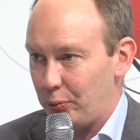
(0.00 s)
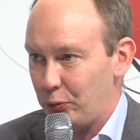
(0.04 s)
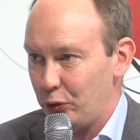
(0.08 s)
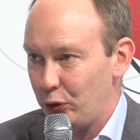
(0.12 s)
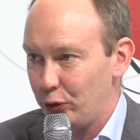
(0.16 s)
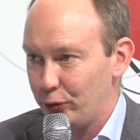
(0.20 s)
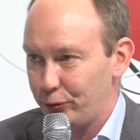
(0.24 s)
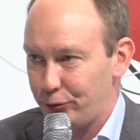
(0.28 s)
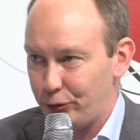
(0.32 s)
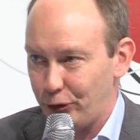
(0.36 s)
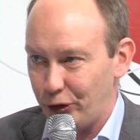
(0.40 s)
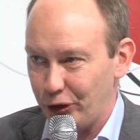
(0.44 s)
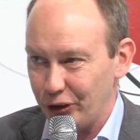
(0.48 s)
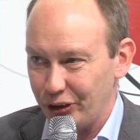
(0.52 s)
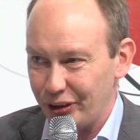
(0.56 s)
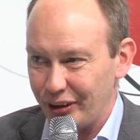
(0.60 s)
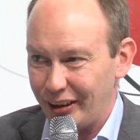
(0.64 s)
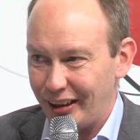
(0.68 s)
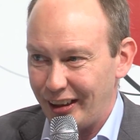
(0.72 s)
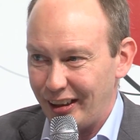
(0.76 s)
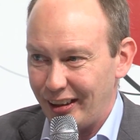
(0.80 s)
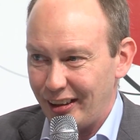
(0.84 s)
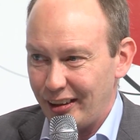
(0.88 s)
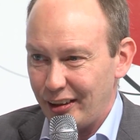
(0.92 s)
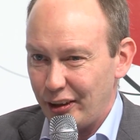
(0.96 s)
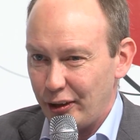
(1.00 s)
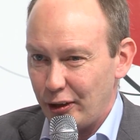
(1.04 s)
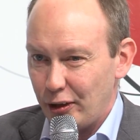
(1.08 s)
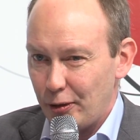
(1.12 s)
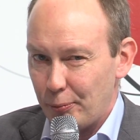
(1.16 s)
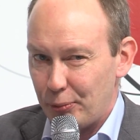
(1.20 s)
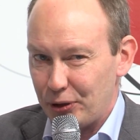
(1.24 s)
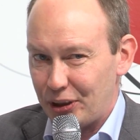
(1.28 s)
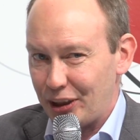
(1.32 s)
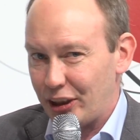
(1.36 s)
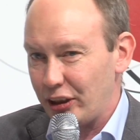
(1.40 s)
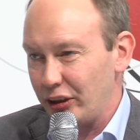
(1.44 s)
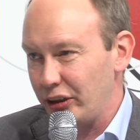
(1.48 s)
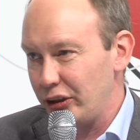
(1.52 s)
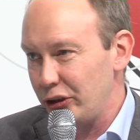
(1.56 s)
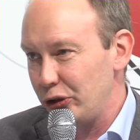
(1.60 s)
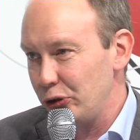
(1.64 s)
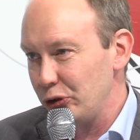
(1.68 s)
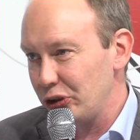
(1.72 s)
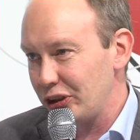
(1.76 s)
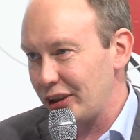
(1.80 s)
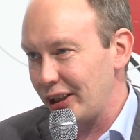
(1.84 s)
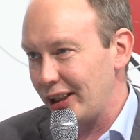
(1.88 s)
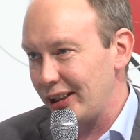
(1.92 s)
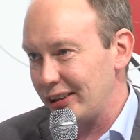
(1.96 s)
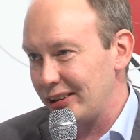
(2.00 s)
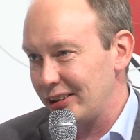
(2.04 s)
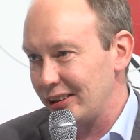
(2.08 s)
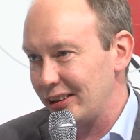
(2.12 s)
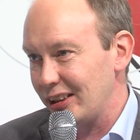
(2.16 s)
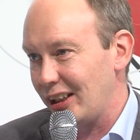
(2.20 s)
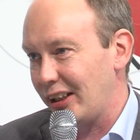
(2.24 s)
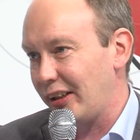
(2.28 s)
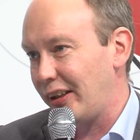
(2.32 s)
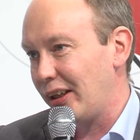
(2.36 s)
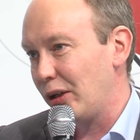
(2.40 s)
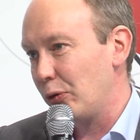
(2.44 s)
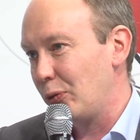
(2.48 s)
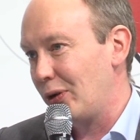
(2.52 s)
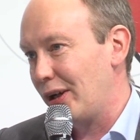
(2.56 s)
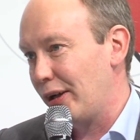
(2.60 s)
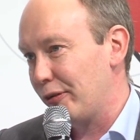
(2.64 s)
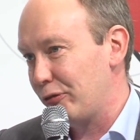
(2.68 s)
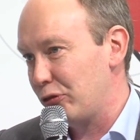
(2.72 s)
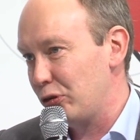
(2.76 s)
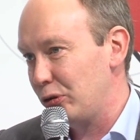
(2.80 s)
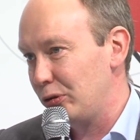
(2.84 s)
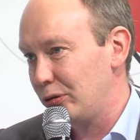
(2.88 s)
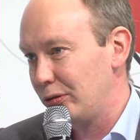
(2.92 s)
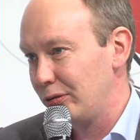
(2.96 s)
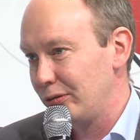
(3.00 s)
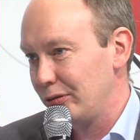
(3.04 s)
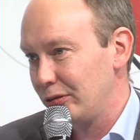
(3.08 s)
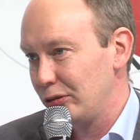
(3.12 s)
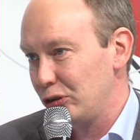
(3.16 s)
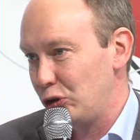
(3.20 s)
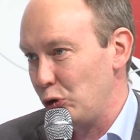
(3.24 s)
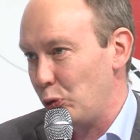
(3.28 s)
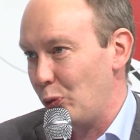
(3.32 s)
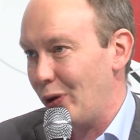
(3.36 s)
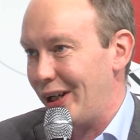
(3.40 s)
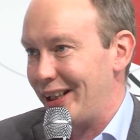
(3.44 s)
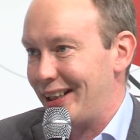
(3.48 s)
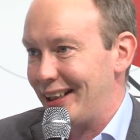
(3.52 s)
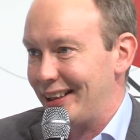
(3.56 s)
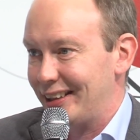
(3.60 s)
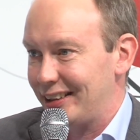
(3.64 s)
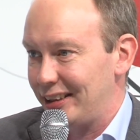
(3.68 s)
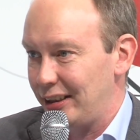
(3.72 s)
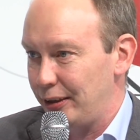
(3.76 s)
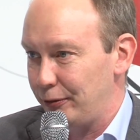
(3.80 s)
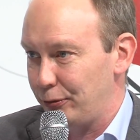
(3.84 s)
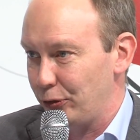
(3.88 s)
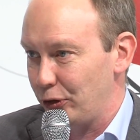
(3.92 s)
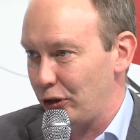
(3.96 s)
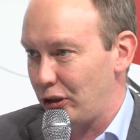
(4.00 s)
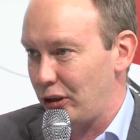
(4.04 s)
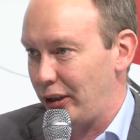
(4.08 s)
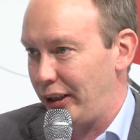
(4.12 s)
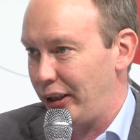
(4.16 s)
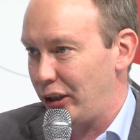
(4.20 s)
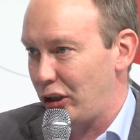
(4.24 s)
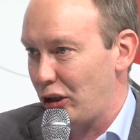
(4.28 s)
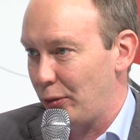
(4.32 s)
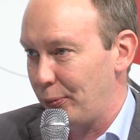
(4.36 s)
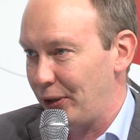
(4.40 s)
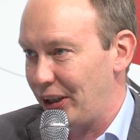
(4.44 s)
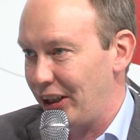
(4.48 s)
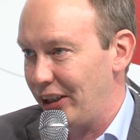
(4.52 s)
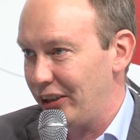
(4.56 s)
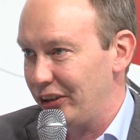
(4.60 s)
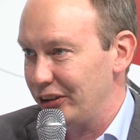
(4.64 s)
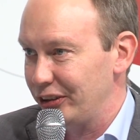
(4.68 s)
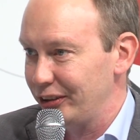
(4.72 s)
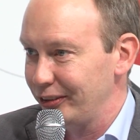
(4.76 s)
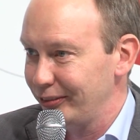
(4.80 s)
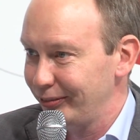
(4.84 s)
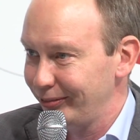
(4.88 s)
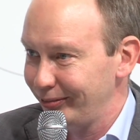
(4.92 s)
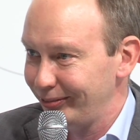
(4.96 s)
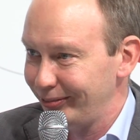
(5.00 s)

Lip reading: move first. Particular use cases, I think we have to wait and see in the coming years.